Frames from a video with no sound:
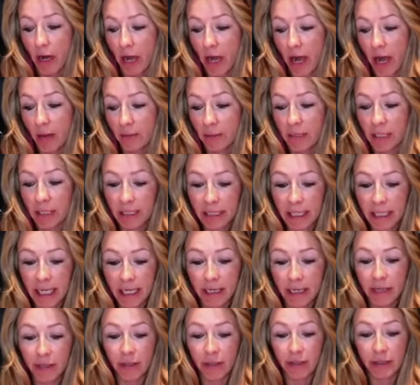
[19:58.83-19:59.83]
um,
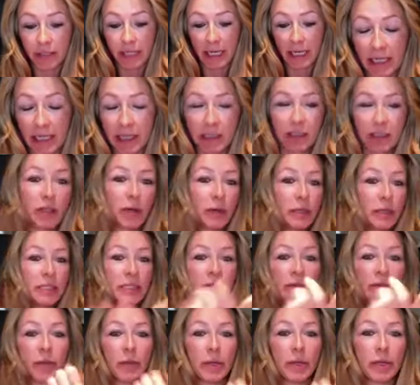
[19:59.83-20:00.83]
containers, it's so
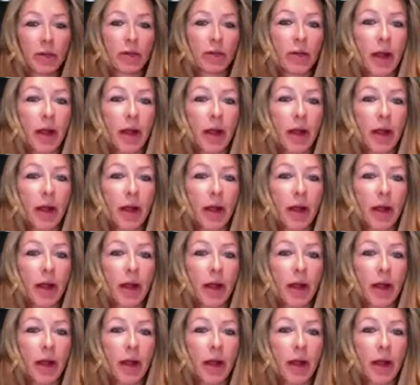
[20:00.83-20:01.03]
easy for me to